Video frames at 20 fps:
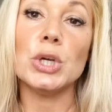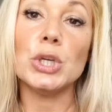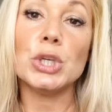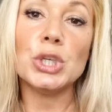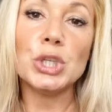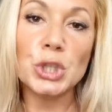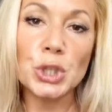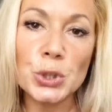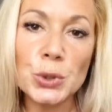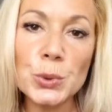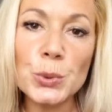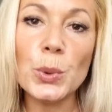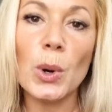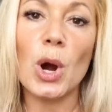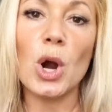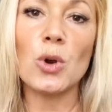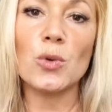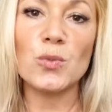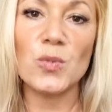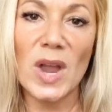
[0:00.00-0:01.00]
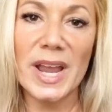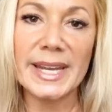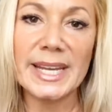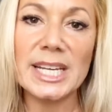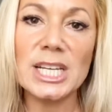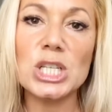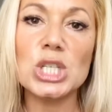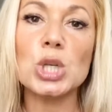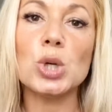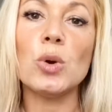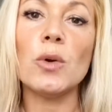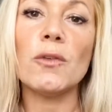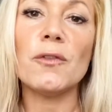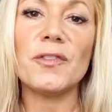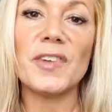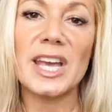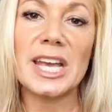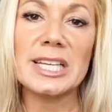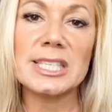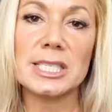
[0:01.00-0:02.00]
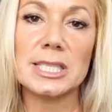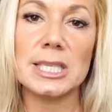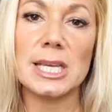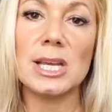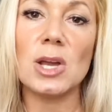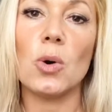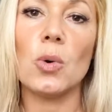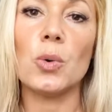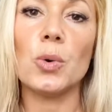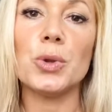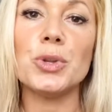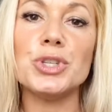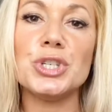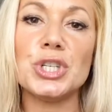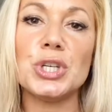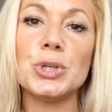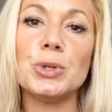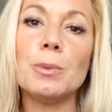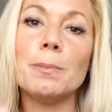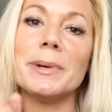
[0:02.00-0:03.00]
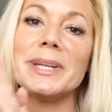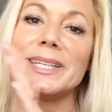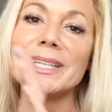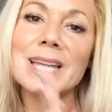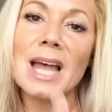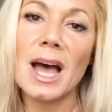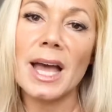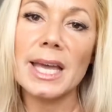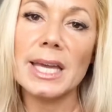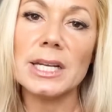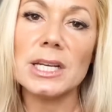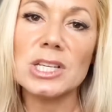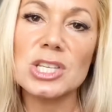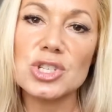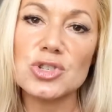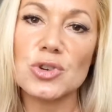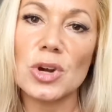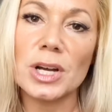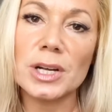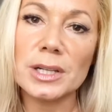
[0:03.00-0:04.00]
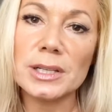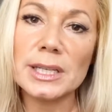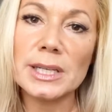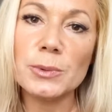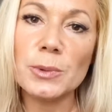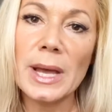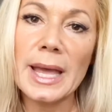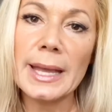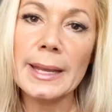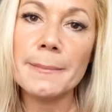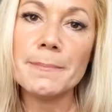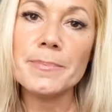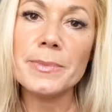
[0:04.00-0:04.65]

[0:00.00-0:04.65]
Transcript: you are ready to face the old you, but not in a struggly way